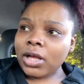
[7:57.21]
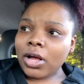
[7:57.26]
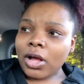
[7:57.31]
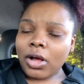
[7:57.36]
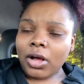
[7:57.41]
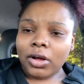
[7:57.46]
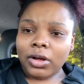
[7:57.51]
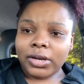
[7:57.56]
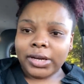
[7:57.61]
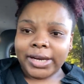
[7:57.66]

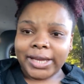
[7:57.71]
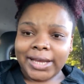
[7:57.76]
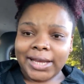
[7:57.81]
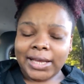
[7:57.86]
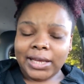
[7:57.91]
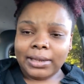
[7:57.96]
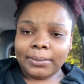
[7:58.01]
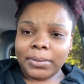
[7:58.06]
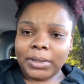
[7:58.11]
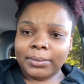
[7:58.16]
all
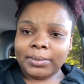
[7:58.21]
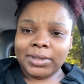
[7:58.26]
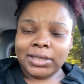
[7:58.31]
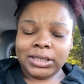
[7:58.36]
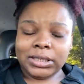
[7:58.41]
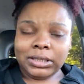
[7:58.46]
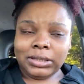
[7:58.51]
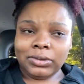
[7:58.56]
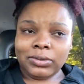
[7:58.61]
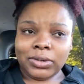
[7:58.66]
night,
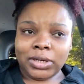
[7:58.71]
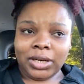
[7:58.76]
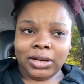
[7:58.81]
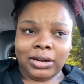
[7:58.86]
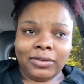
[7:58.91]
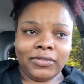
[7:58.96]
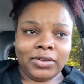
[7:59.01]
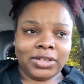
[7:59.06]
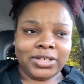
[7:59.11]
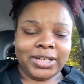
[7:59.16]
PPE on and off
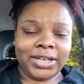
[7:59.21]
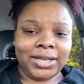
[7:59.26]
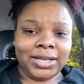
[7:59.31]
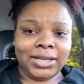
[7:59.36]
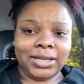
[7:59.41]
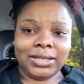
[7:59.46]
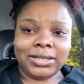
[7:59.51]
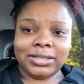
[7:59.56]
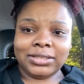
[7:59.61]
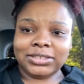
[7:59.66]
all
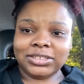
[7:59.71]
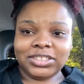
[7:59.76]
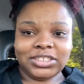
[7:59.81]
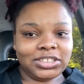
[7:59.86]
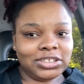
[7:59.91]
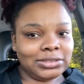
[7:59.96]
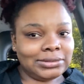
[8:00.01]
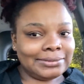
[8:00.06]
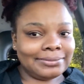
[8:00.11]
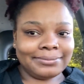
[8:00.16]
night. It just,